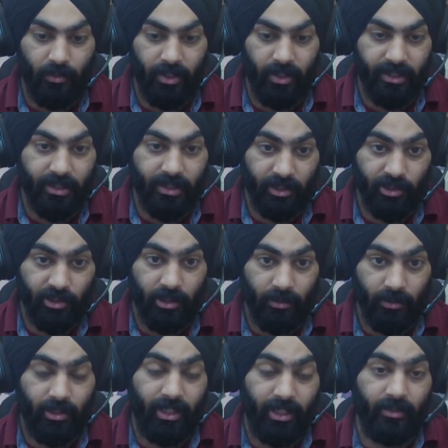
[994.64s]
researcher,
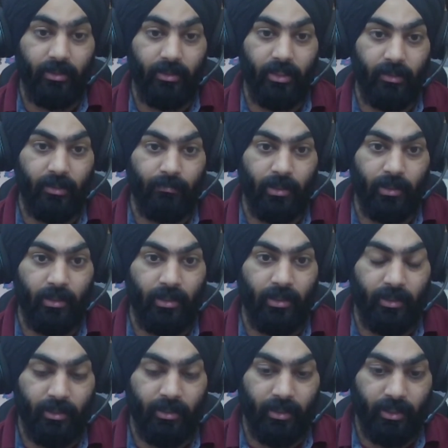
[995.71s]
like
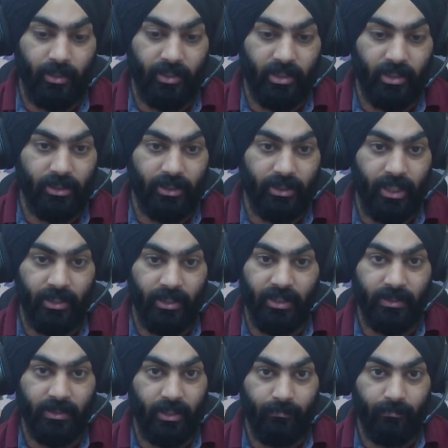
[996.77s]
researcher that
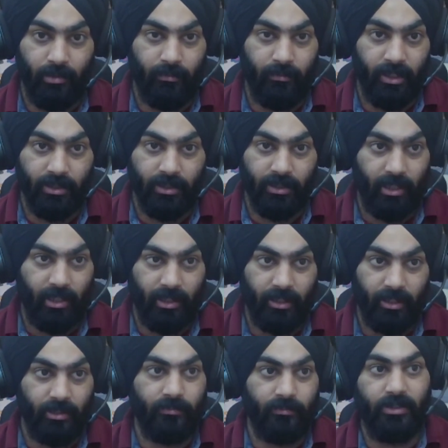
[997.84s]
just implements
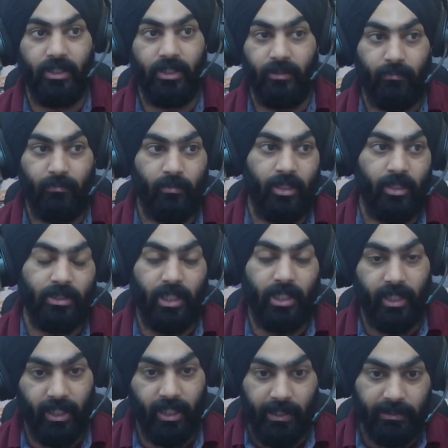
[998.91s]
algorithms and implements
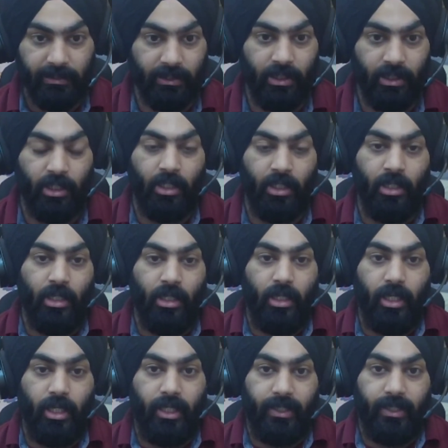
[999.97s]
ideas
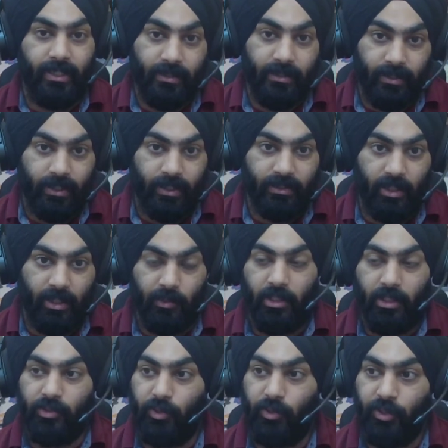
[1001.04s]
and test things out.
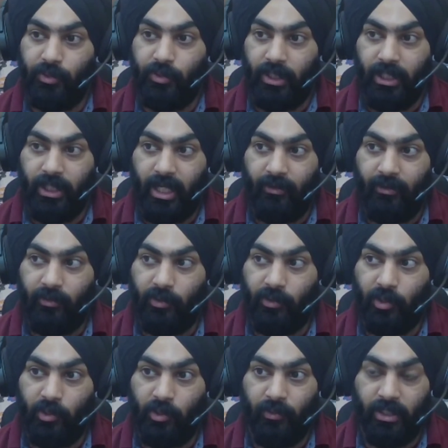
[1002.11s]
So you really have to
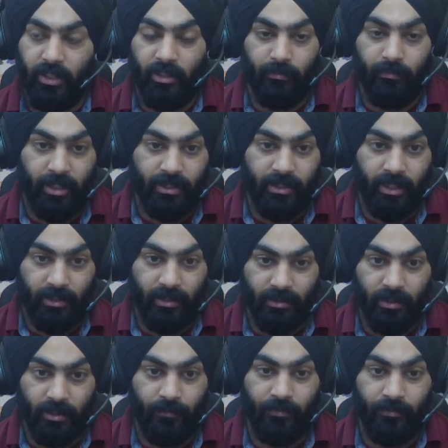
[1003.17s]
good with the basics,
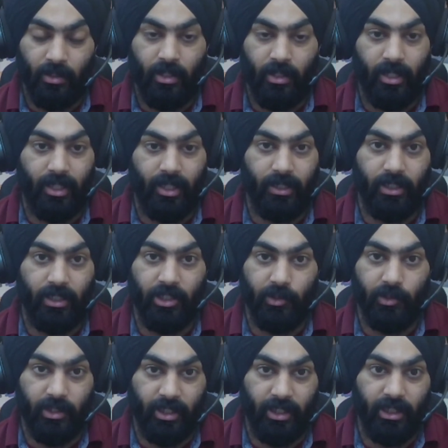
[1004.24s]
and
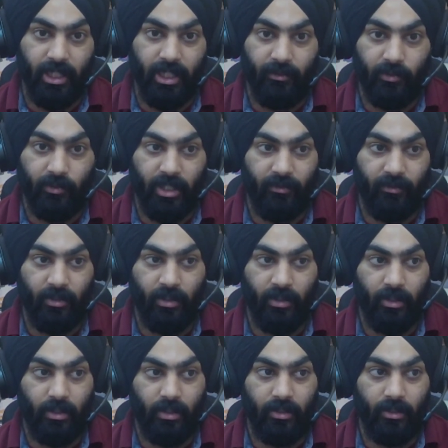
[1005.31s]
you really have to have
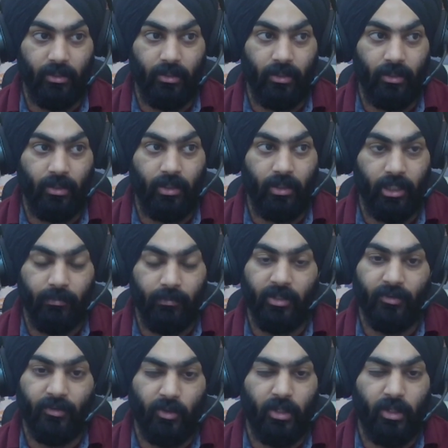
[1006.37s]
a little bit
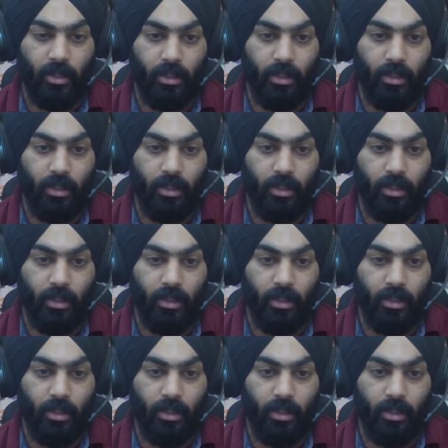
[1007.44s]
of good